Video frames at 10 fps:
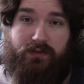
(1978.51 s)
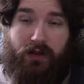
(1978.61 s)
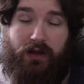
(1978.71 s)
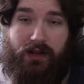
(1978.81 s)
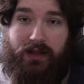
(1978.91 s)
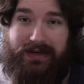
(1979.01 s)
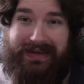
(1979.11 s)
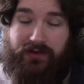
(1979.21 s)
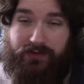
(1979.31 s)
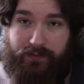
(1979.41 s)
Probably not allowed to
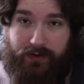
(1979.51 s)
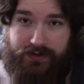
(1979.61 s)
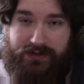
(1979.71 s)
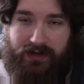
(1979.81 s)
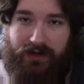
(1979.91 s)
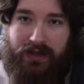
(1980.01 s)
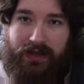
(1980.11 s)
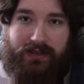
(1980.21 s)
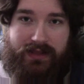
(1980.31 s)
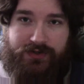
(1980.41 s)
kill the person.
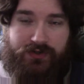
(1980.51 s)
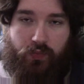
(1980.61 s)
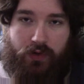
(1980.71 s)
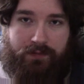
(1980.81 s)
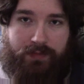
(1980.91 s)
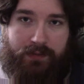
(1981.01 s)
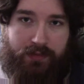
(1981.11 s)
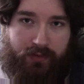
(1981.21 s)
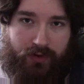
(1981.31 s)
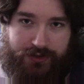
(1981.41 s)
That just wouldn't be
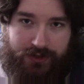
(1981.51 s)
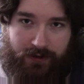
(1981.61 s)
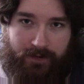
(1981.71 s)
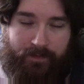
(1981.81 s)
proportional.